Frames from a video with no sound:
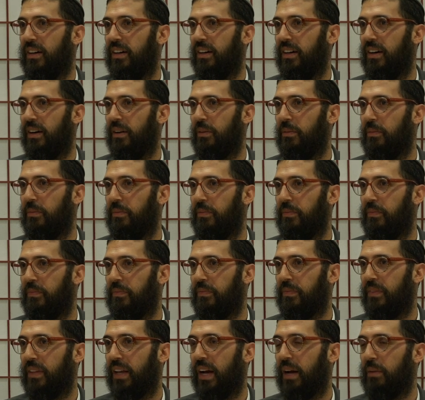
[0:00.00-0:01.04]
um,
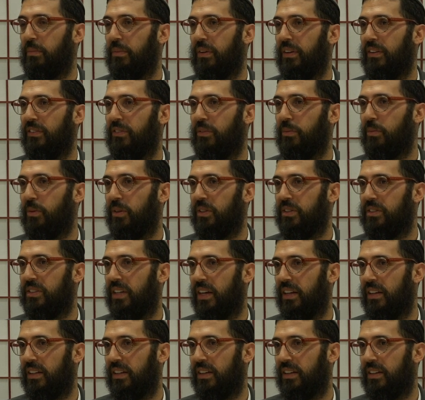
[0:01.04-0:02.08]
unbelievable
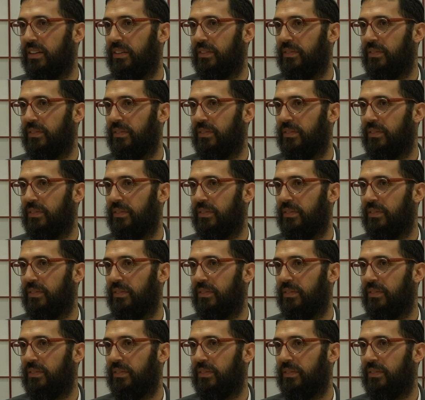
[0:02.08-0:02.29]
tzaddik.